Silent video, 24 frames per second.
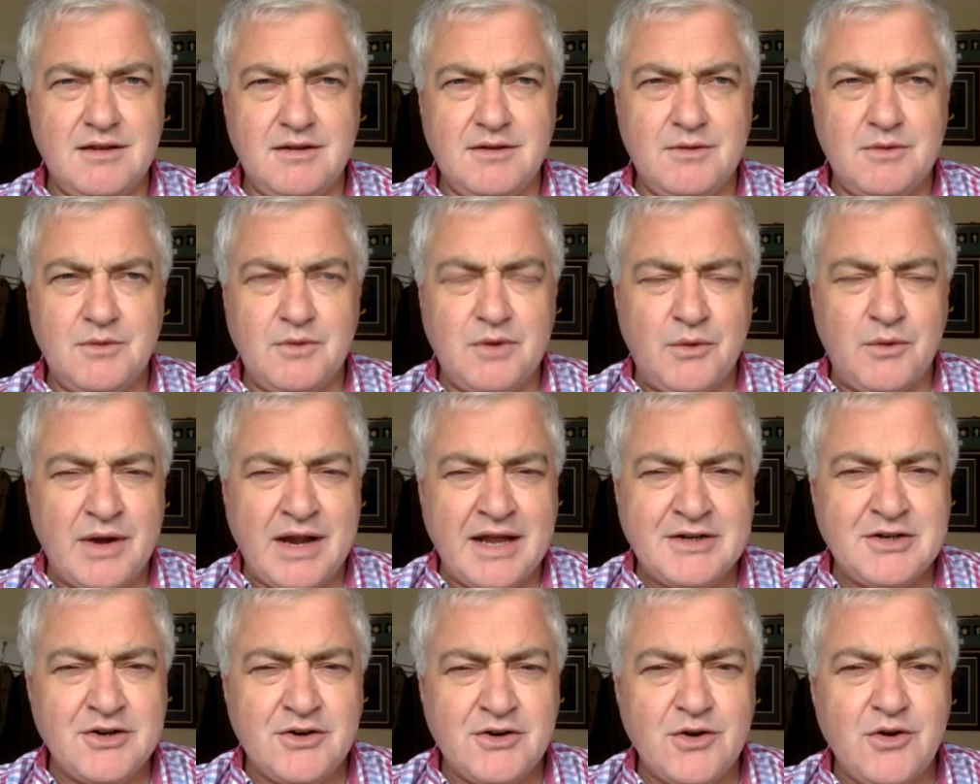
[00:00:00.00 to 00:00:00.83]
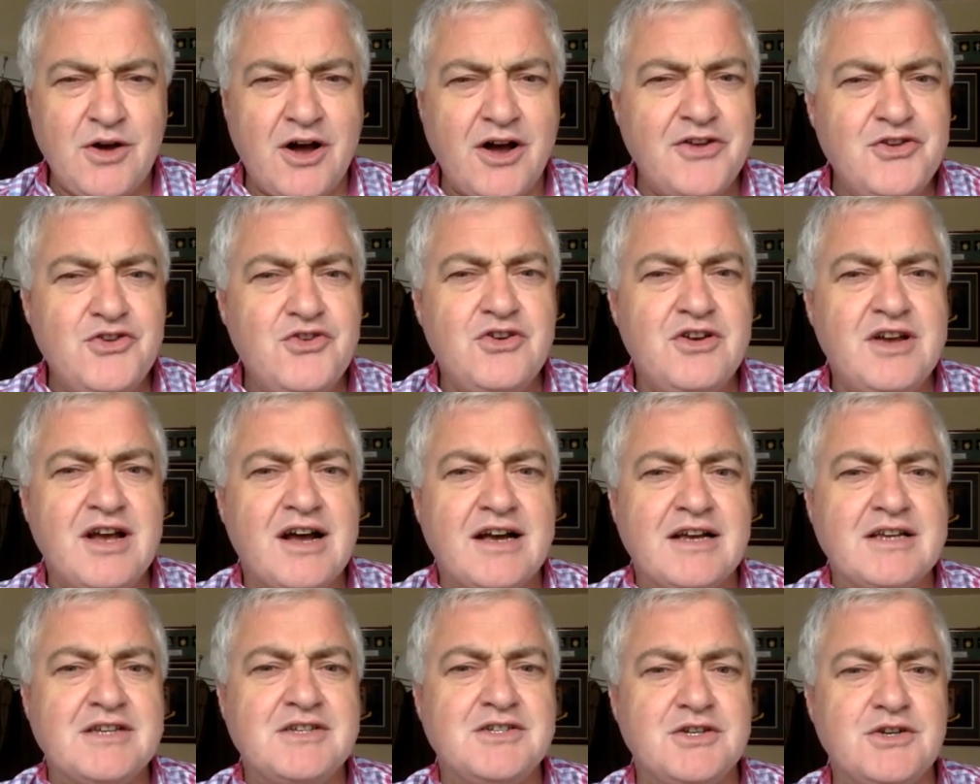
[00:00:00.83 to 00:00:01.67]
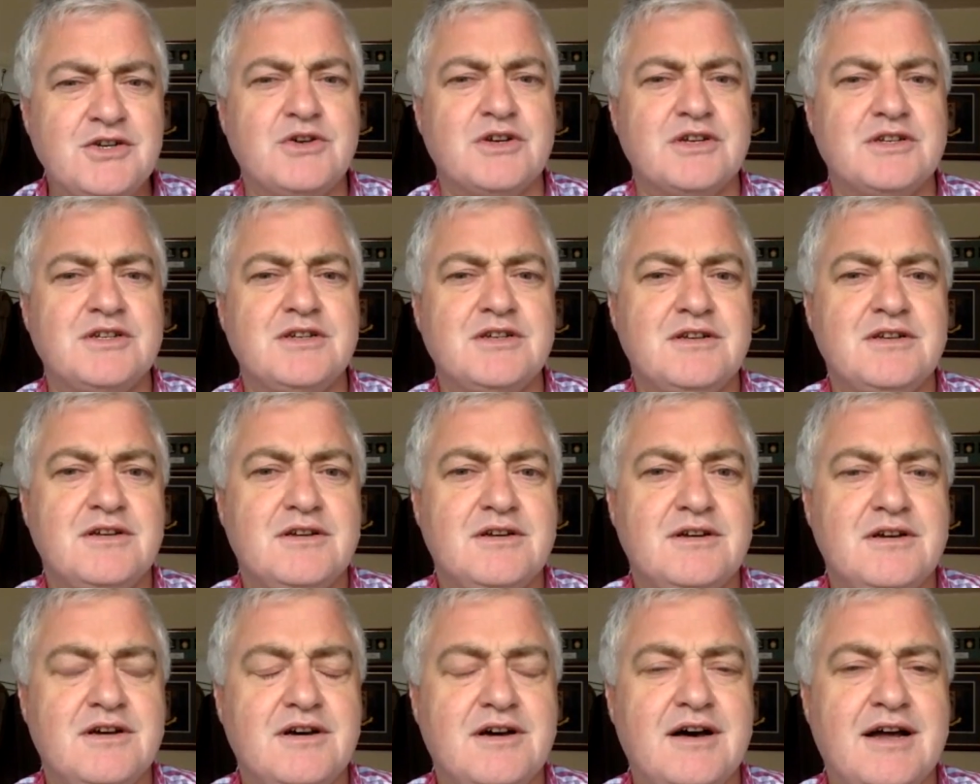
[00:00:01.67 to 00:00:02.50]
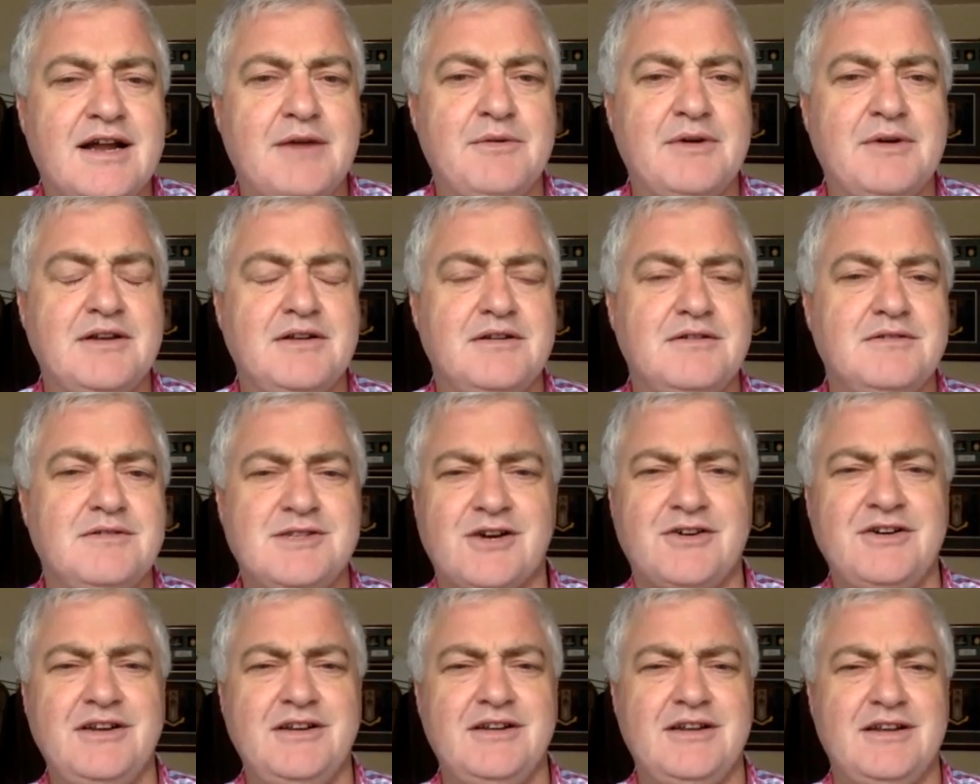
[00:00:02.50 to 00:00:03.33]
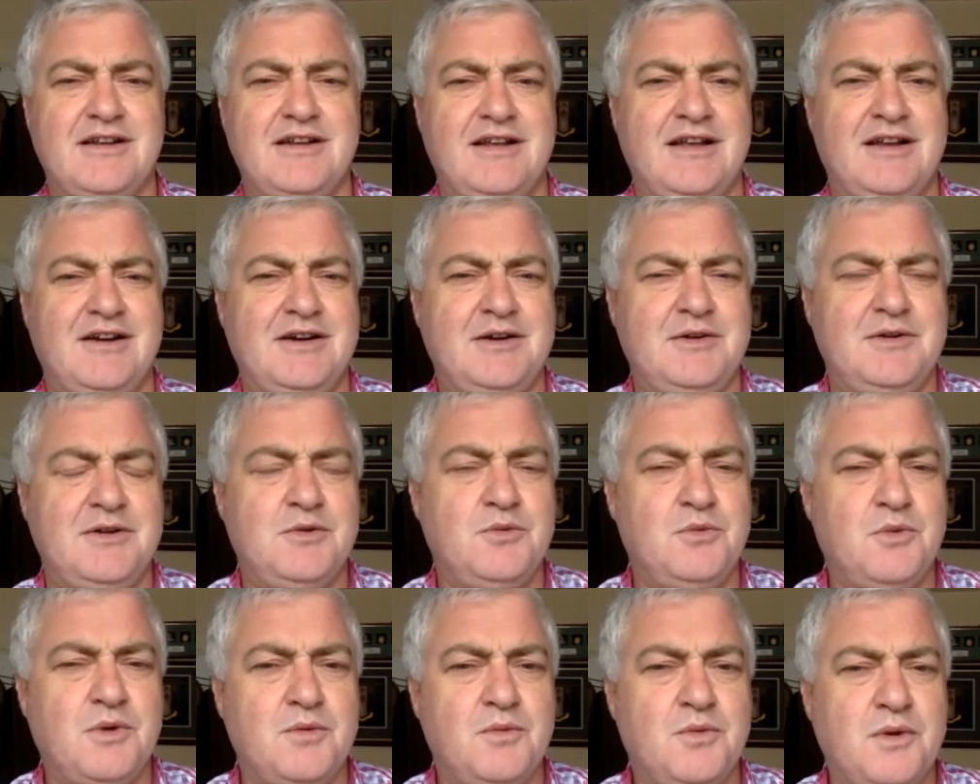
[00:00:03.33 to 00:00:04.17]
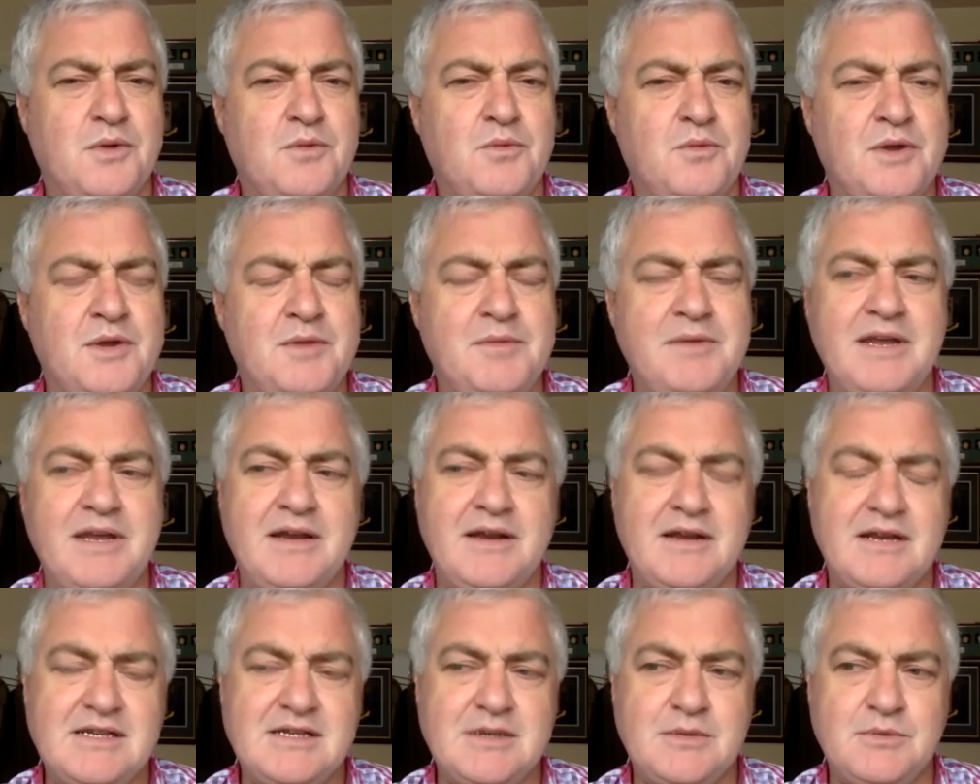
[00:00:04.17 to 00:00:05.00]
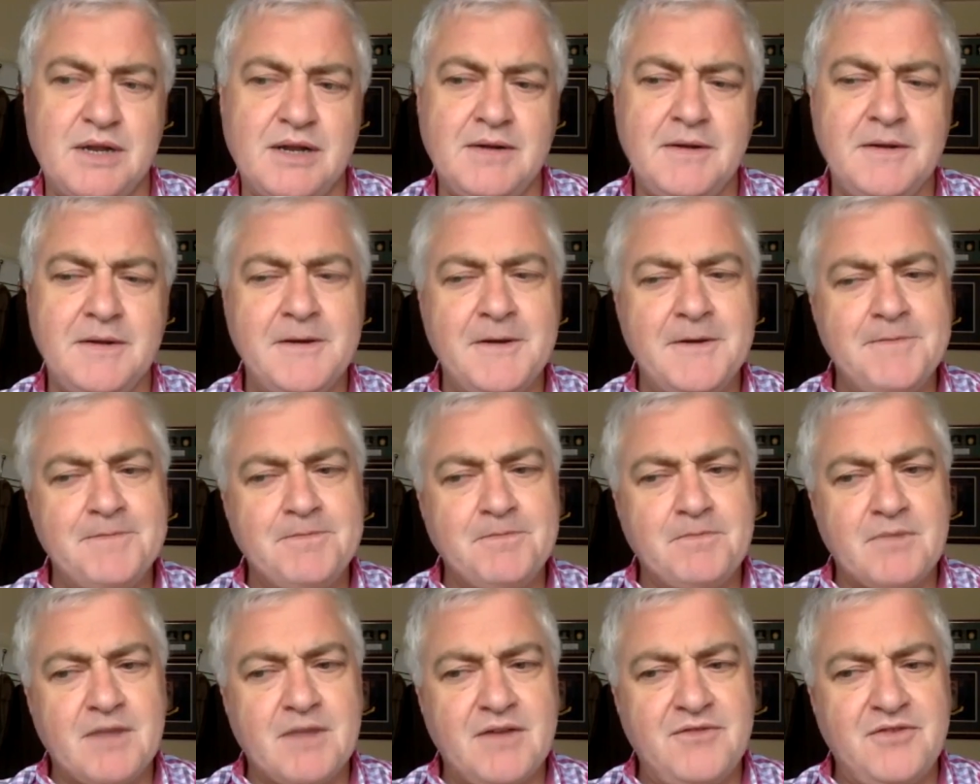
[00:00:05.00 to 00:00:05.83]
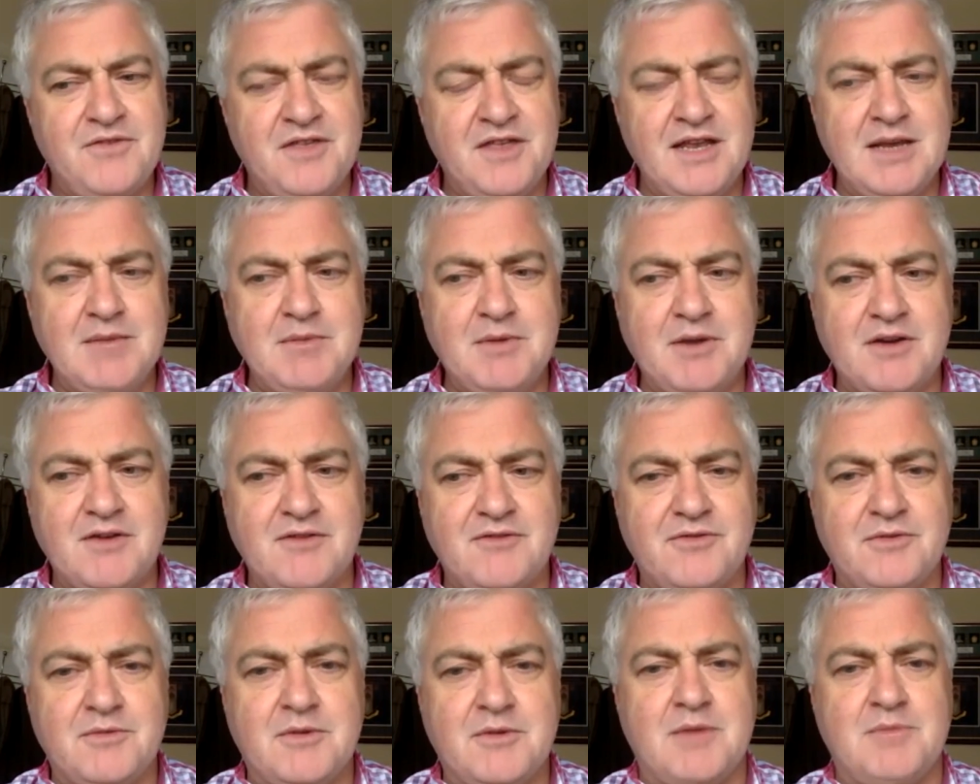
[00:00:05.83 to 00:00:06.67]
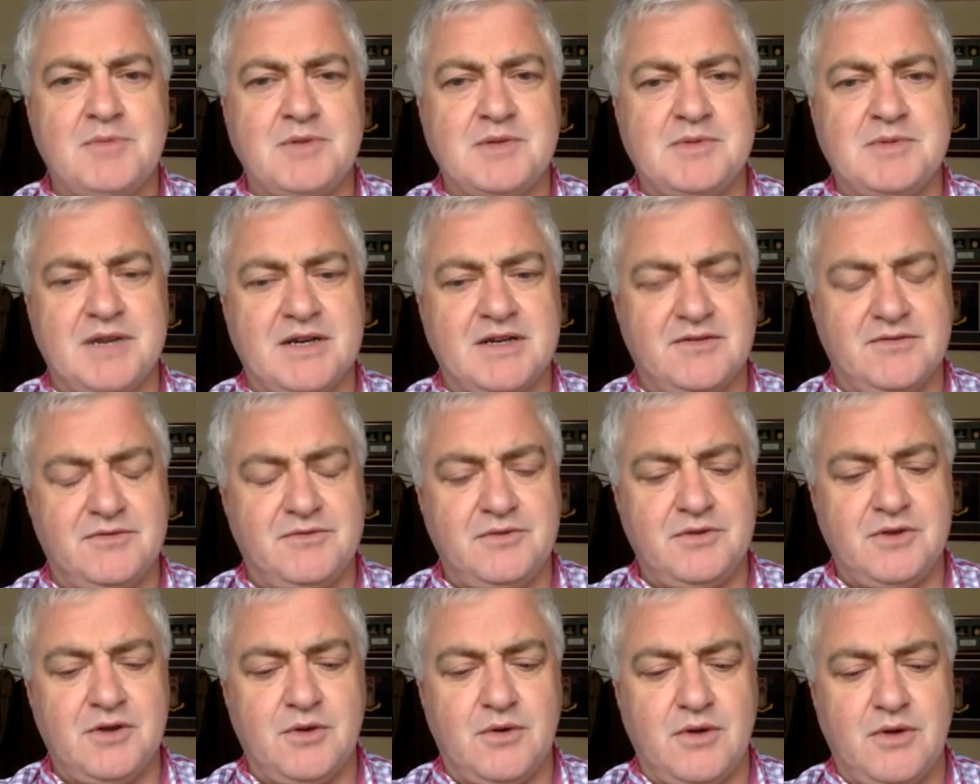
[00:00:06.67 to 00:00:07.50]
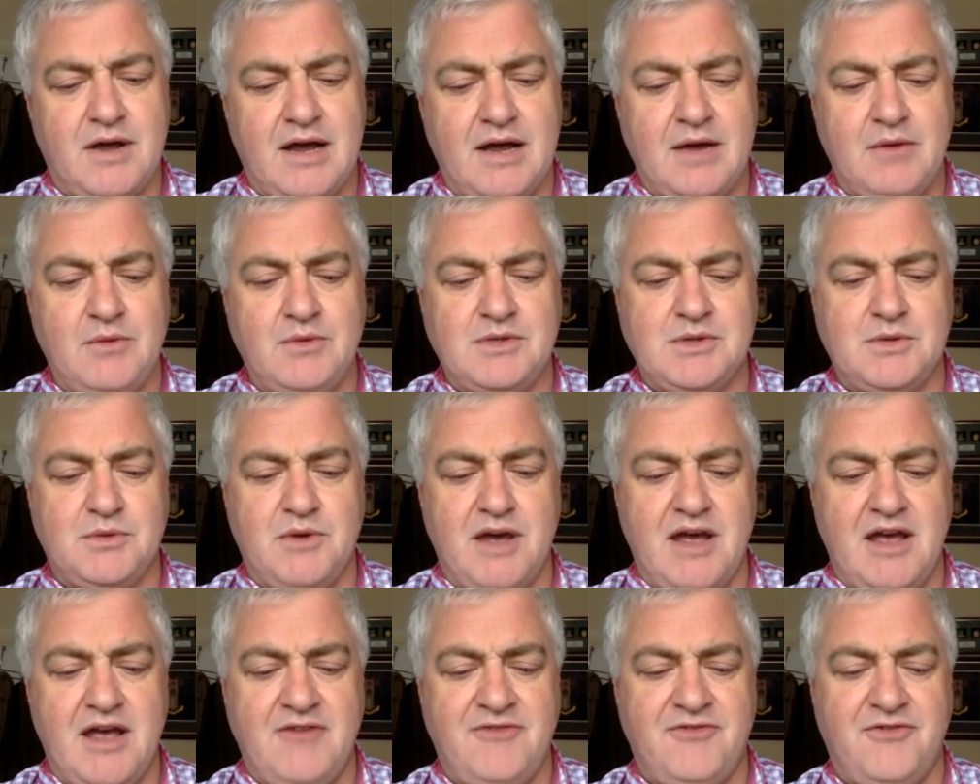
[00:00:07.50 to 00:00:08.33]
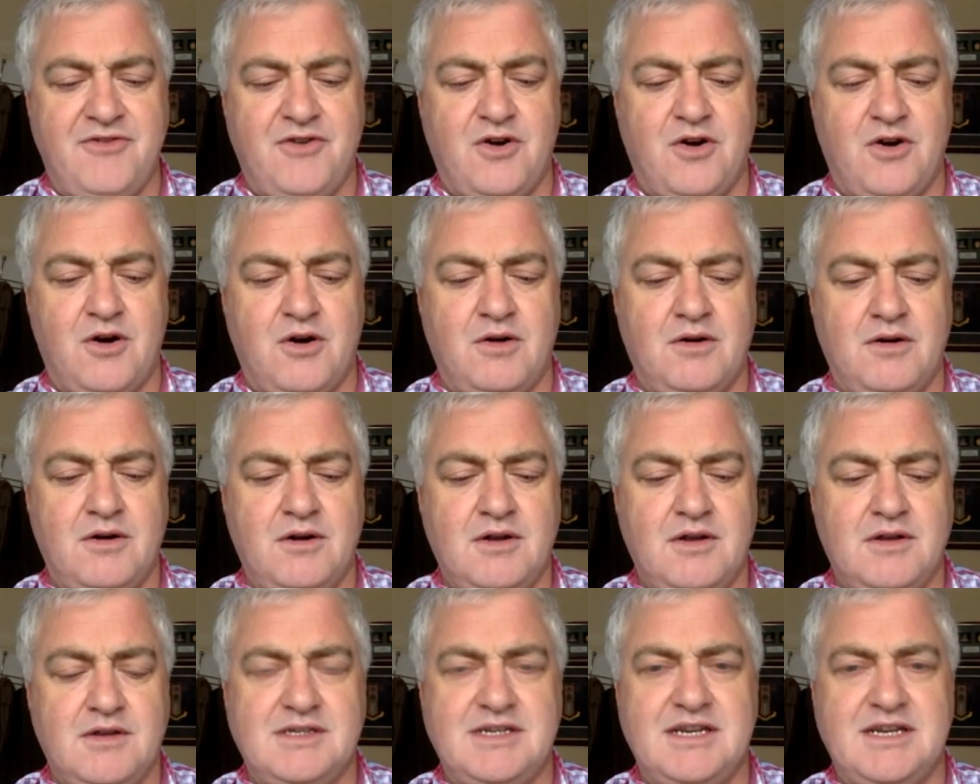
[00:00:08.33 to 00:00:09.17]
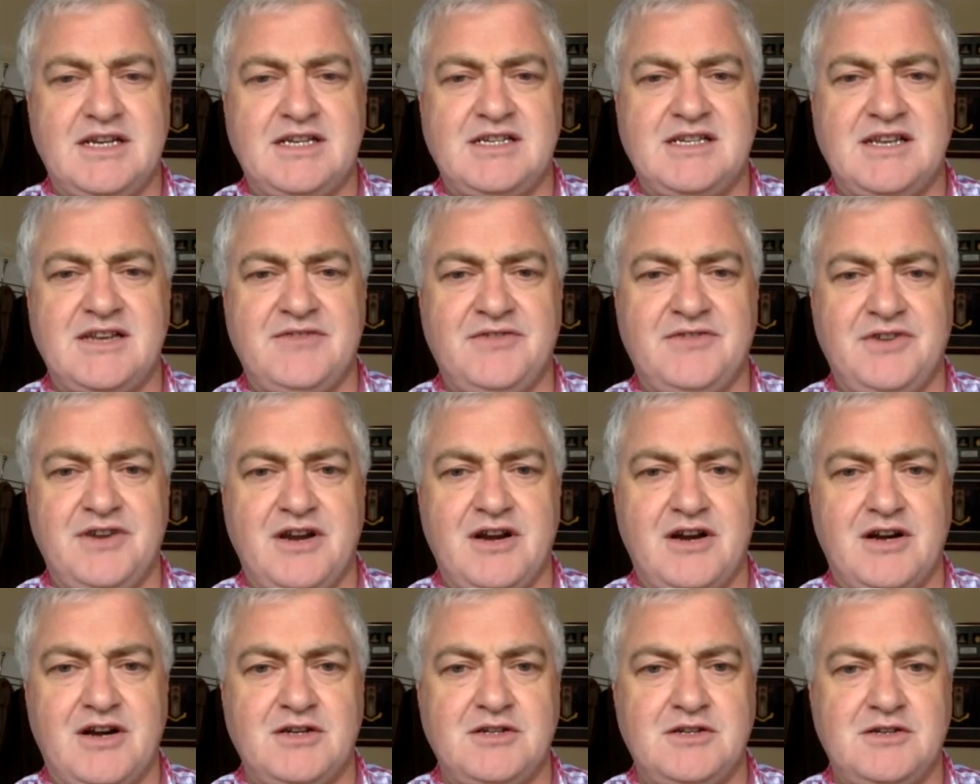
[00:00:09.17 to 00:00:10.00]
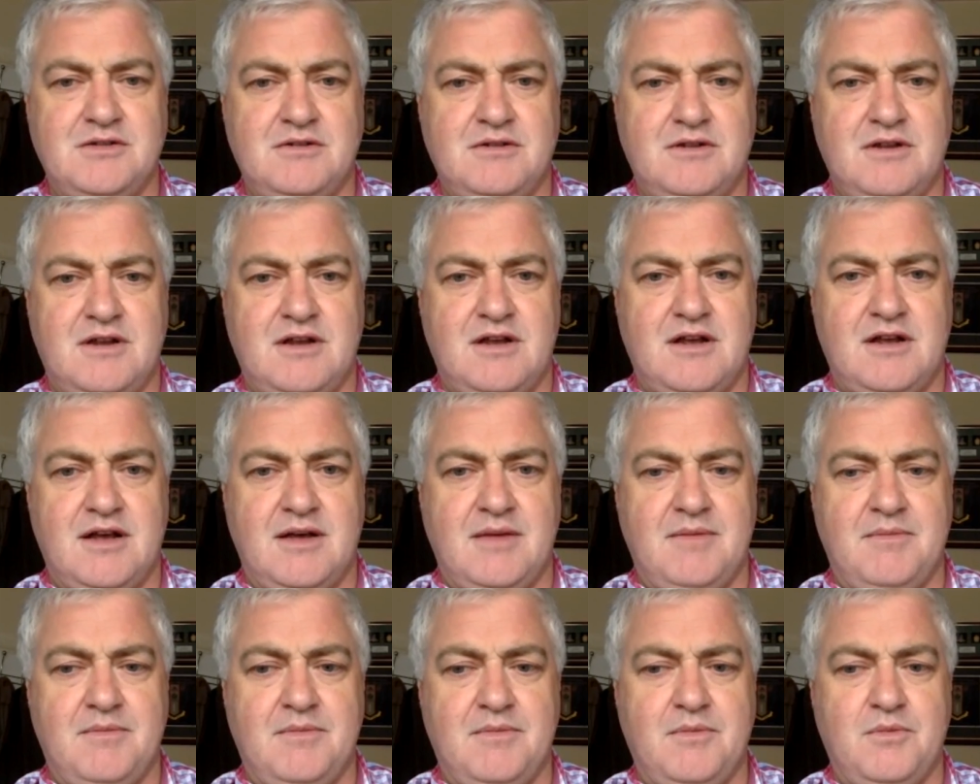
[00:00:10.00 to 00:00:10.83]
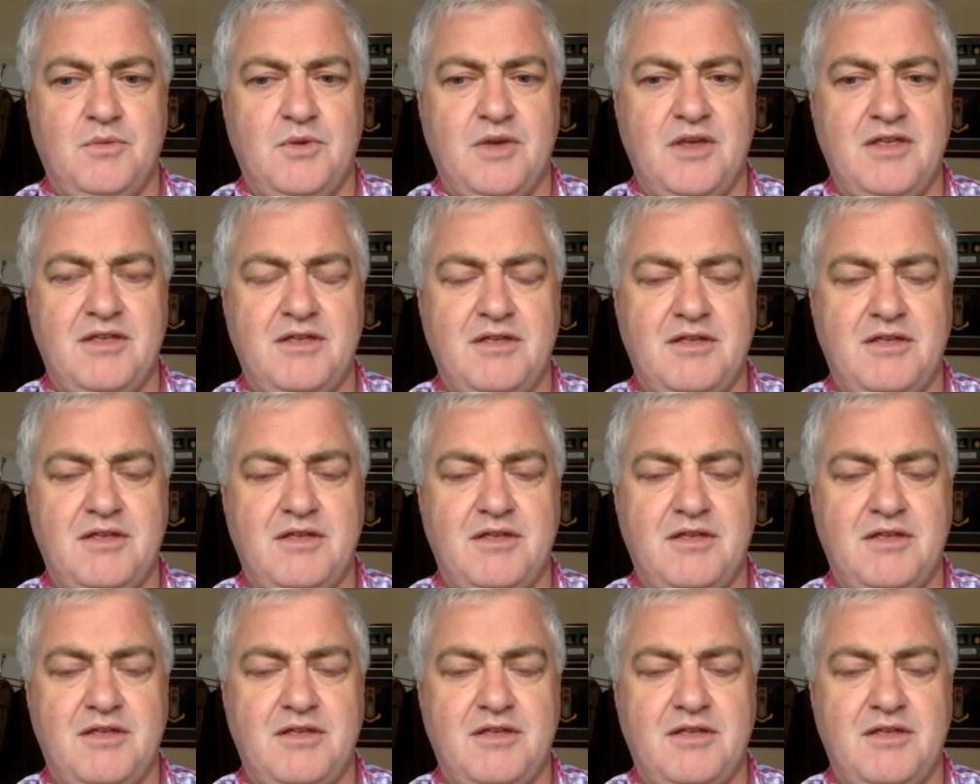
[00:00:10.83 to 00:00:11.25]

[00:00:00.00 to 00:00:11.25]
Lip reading: well, I don't know how you guys do it. And I went, sorry, Harry, what do you mean? He said, well, if you think about it from our perspective, you know, I was away for 6-7 years with